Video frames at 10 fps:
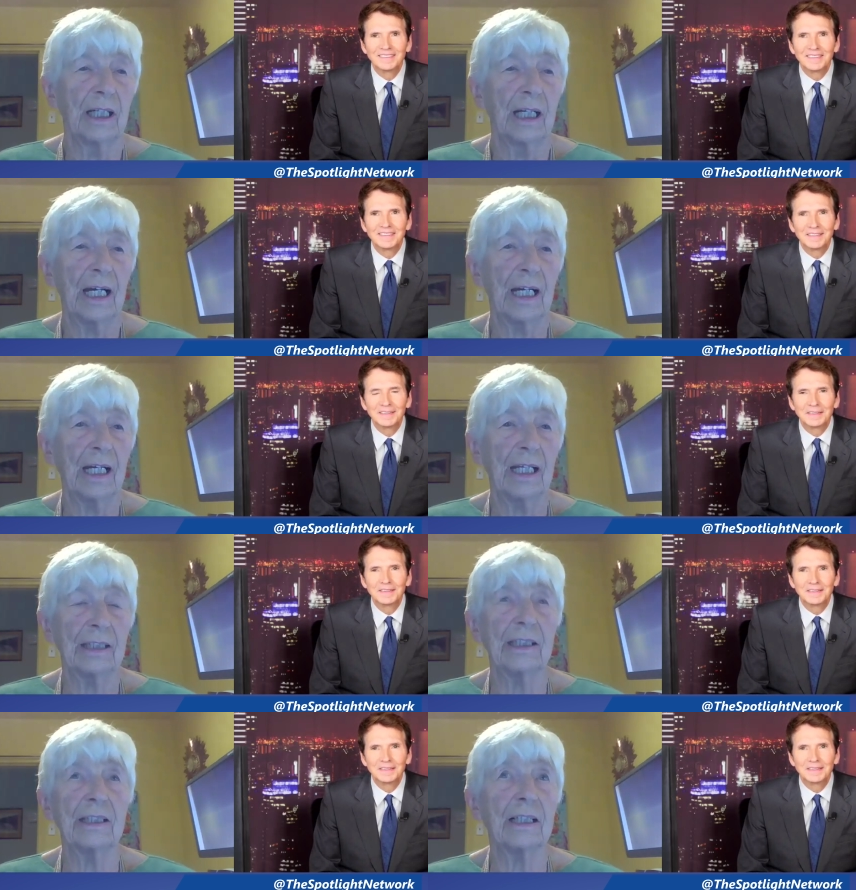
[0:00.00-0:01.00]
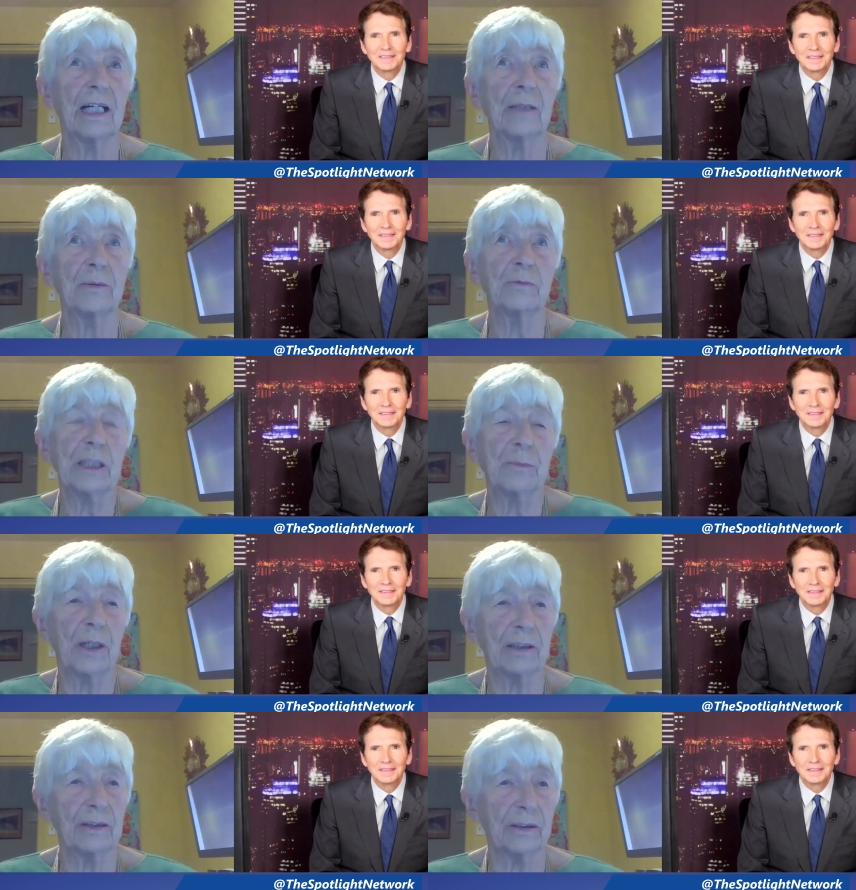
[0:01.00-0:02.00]
Speaker 1: And uh, I would read
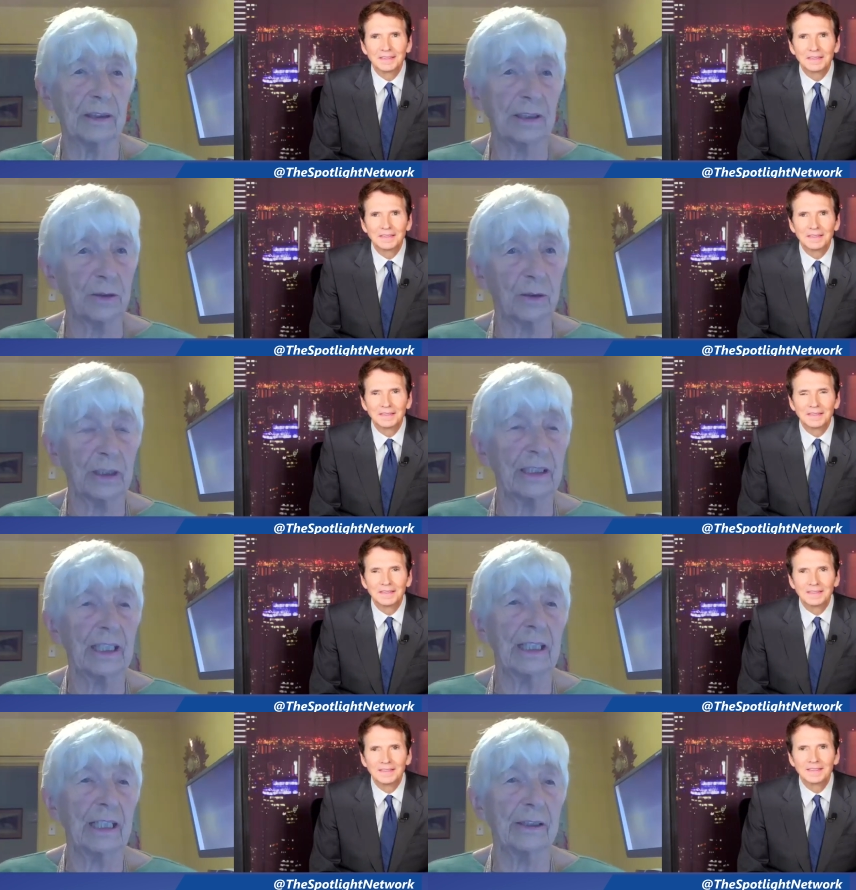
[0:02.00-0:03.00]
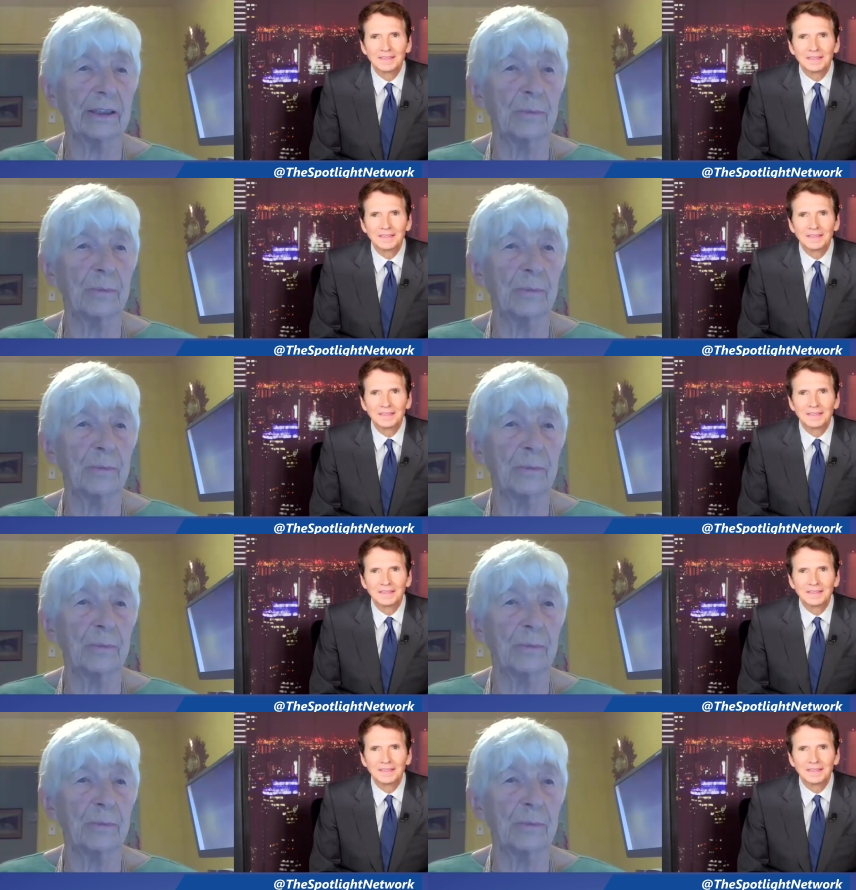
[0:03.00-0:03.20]
part of the story and then let them